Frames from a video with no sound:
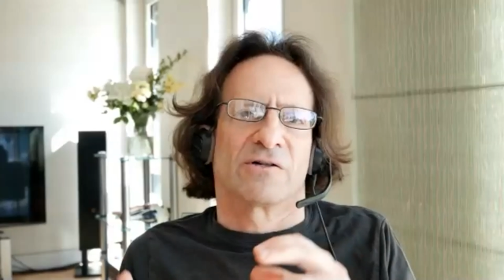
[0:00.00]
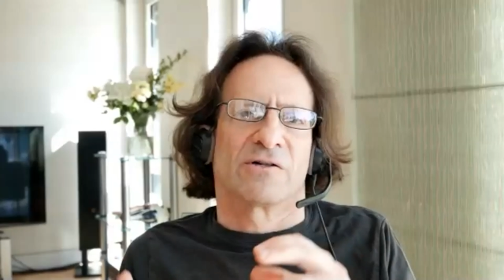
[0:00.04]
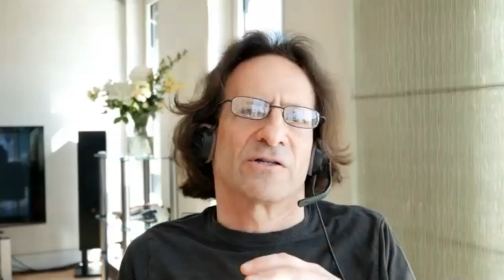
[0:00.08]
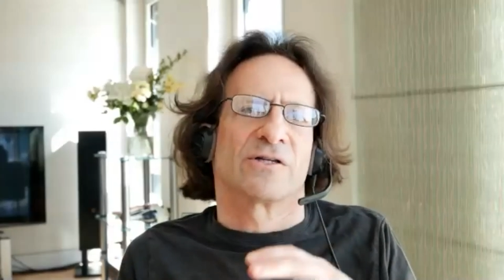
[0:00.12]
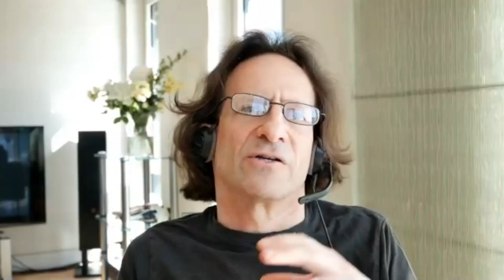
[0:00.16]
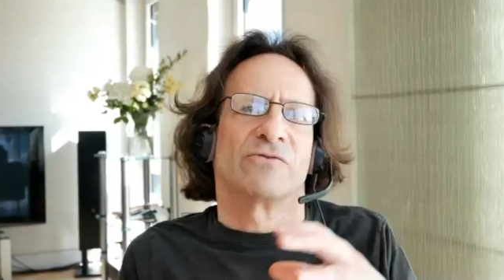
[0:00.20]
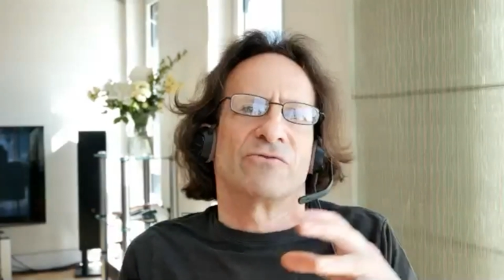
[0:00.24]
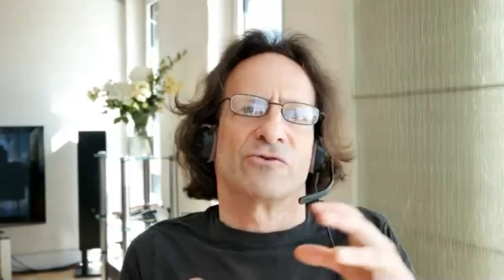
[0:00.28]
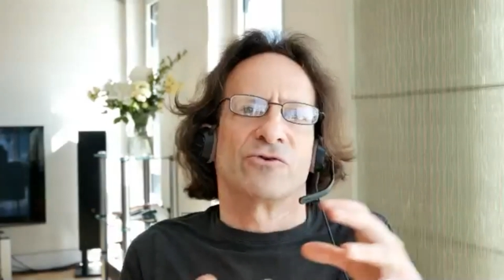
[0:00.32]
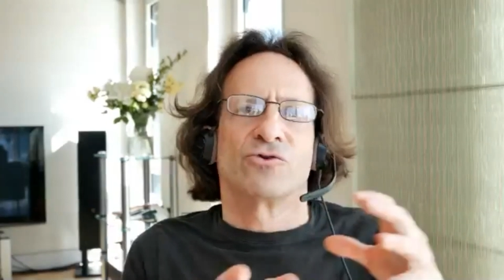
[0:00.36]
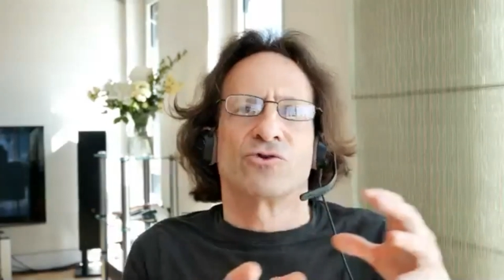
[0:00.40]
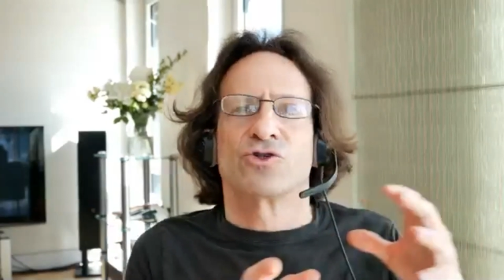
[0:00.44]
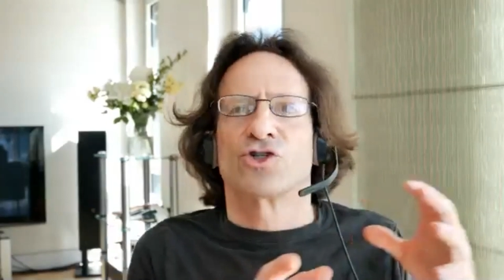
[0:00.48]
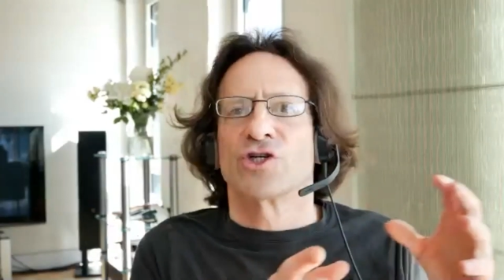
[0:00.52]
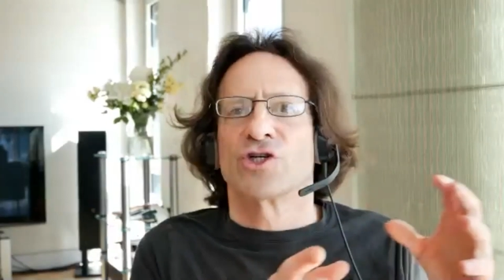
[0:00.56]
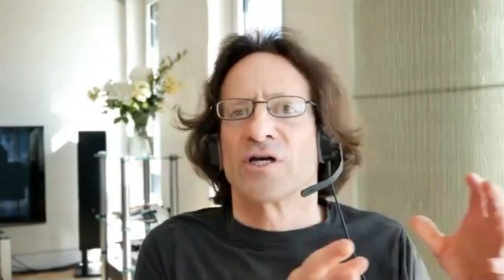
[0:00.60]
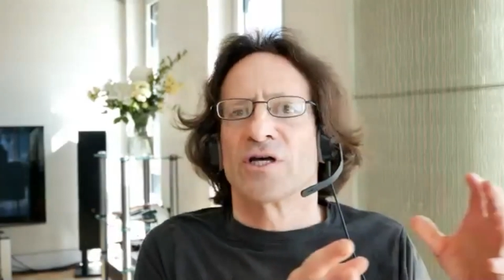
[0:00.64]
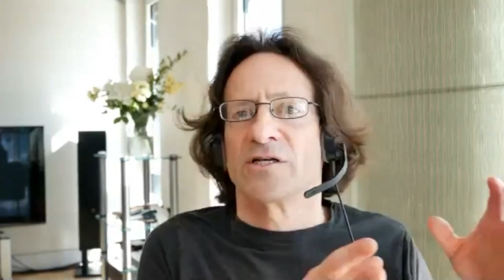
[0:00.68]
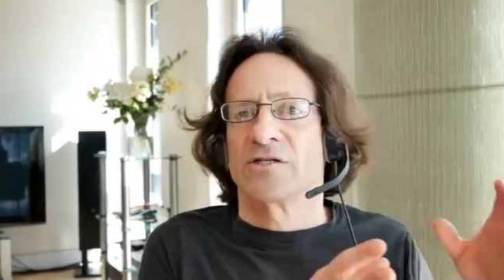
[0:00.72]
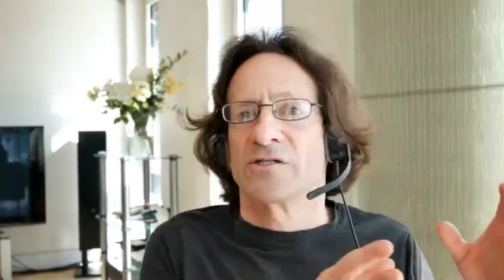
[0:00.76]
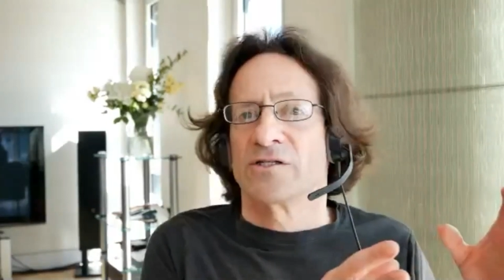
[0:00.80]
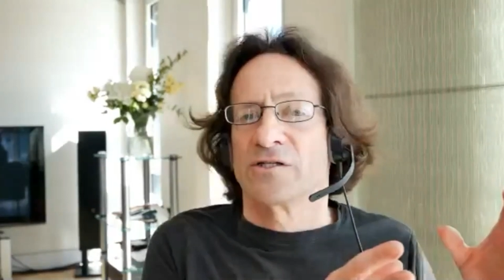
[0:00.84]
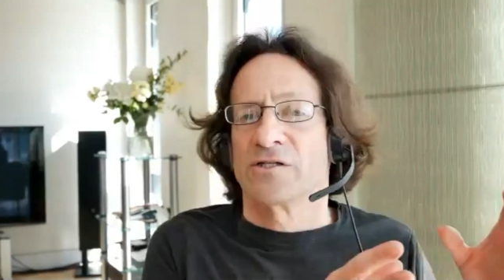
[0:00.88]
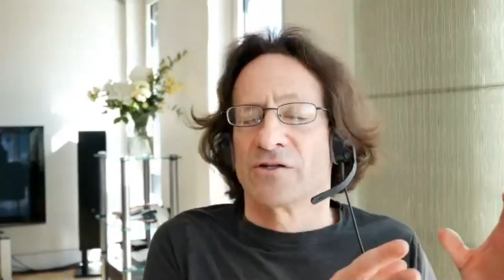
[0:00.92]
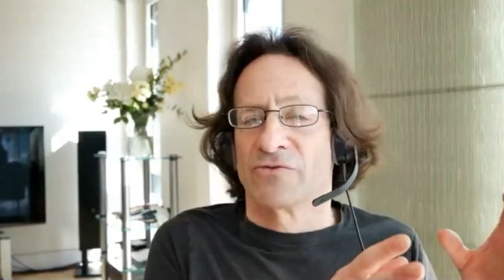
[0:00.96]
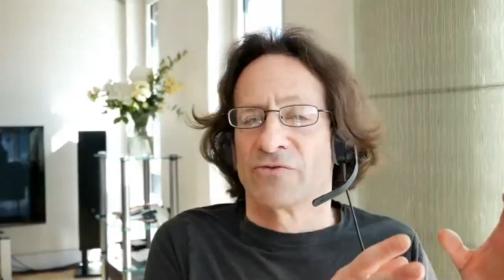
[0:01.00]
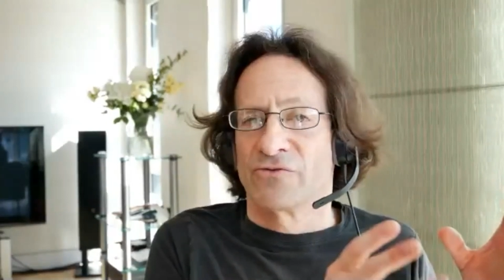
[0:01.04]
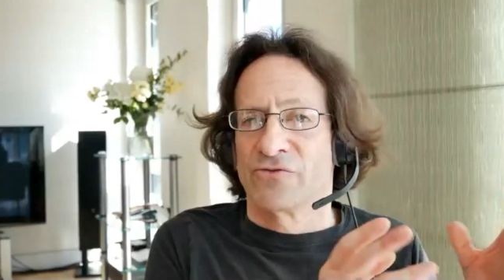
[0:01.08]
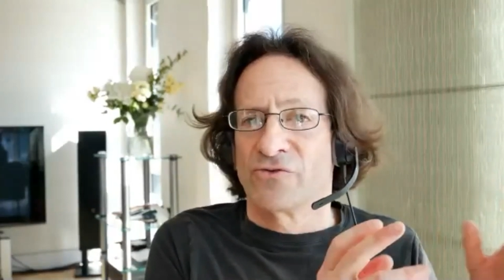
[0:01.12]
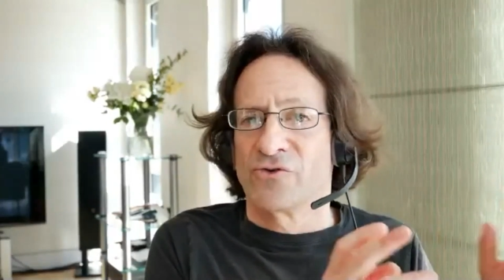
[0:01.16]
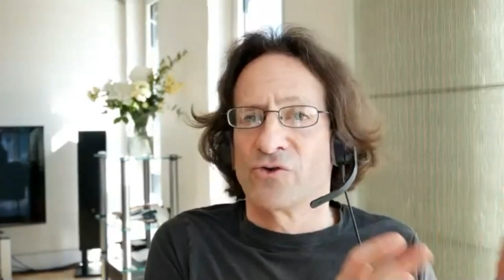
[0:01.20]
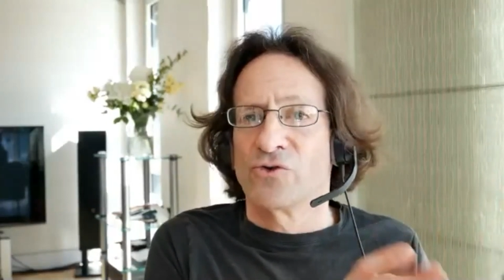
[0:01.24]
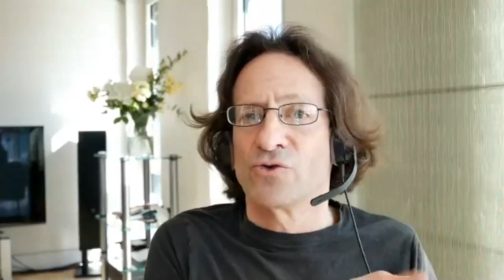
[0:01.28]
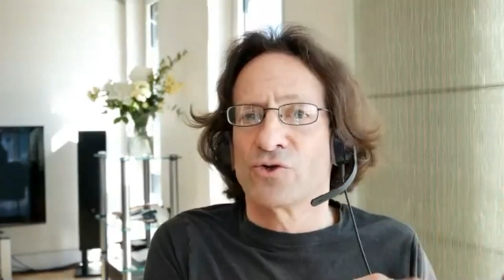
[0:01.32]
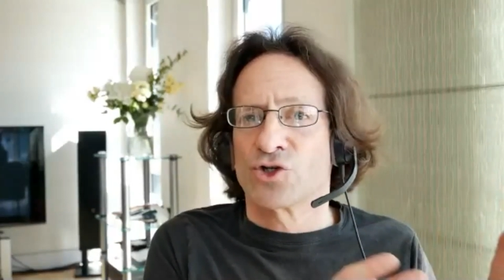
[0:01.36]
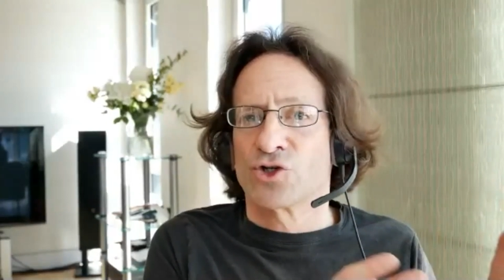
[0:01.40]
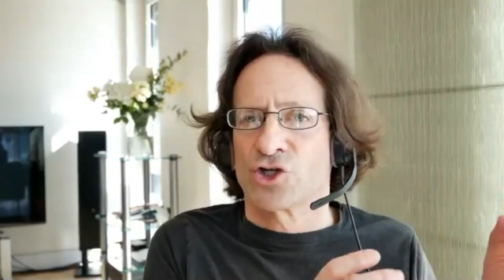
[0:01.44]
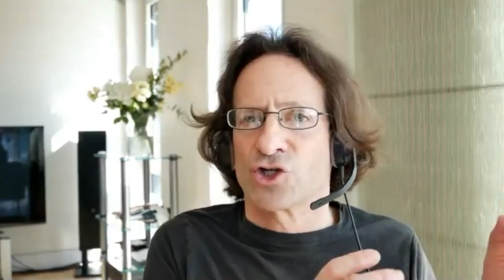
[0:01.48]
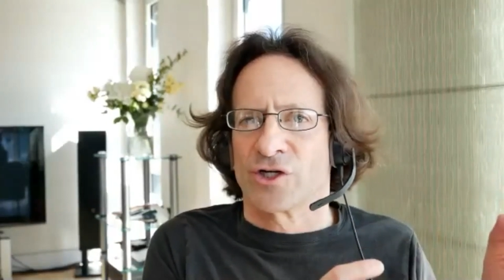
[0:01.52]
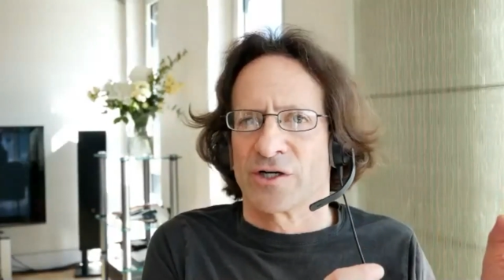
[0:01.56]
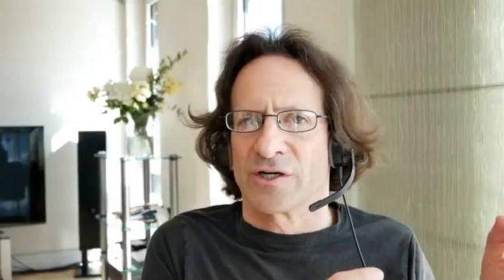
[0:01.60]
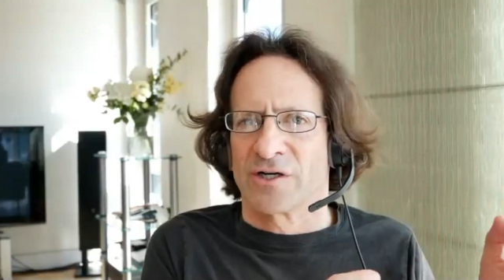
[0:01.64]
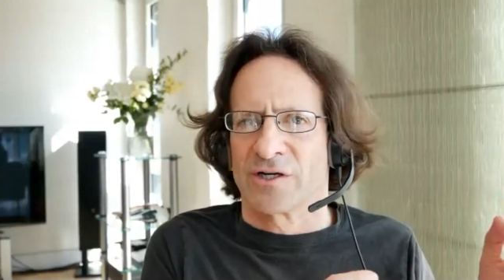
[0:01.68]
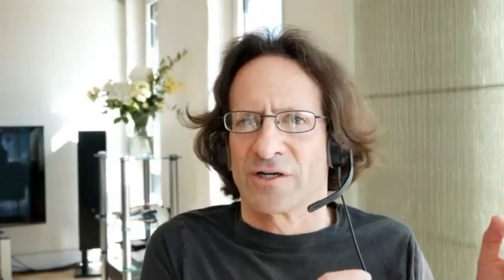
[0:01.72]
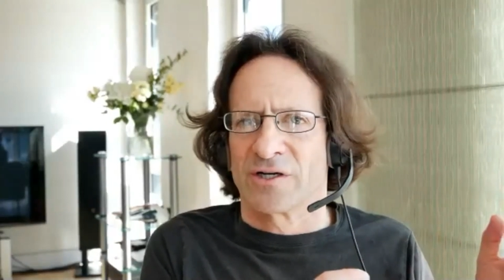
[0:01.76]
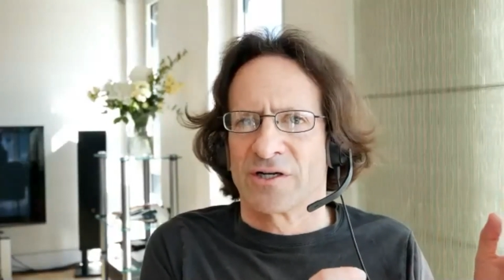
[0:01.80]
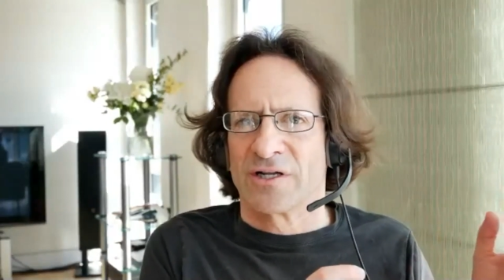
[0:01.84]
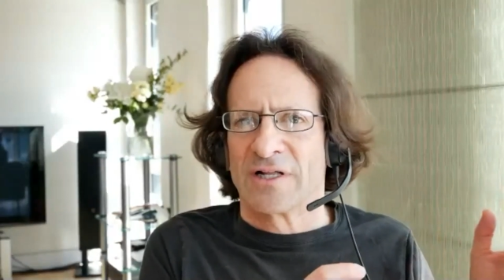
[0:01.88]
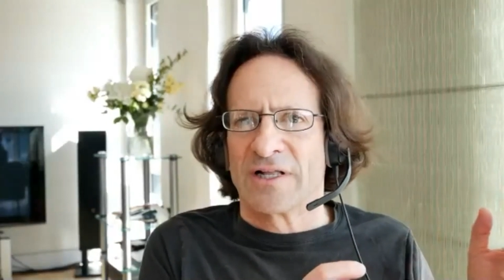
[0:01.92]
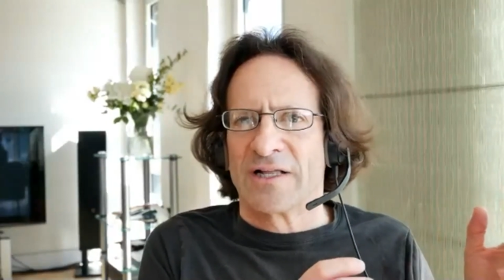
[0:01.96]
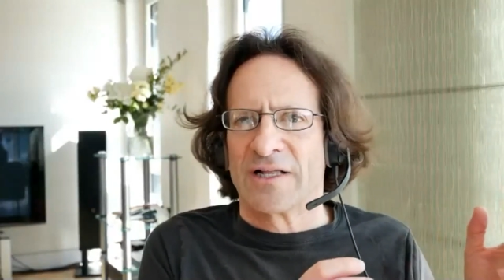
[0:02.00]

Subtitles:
give you shares in the future